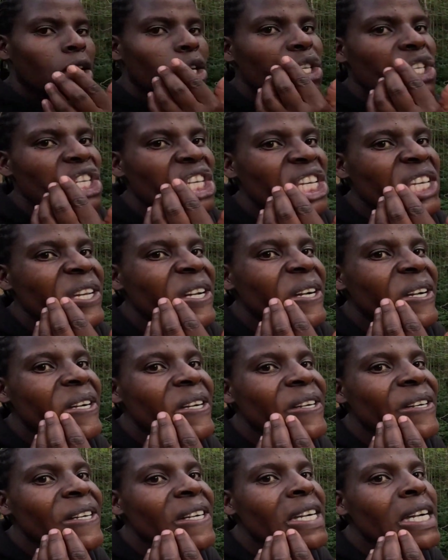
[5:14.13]
you see here
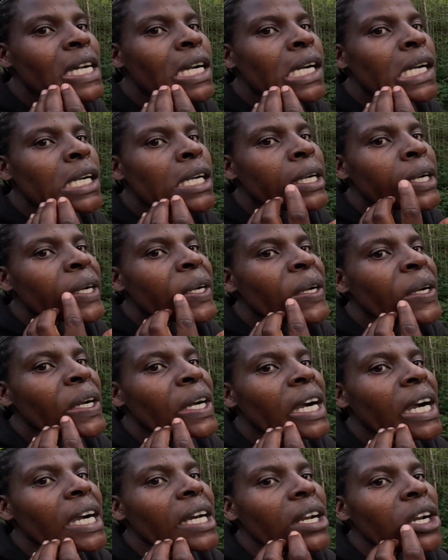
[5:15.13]

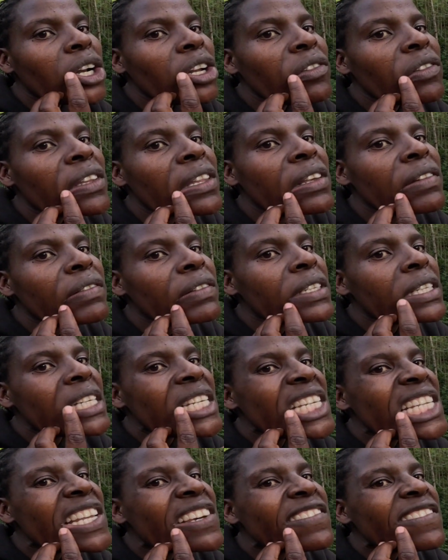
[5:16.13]
i don't know if
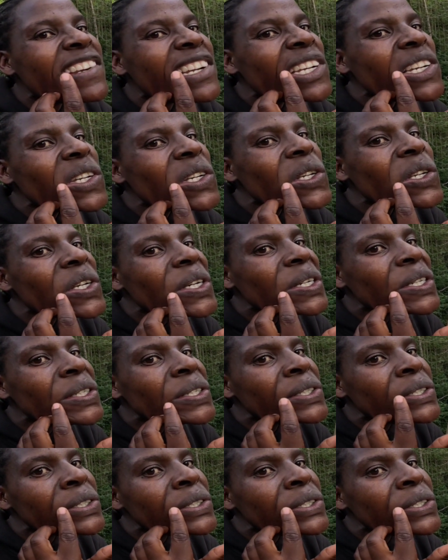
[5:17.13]
it's the flu here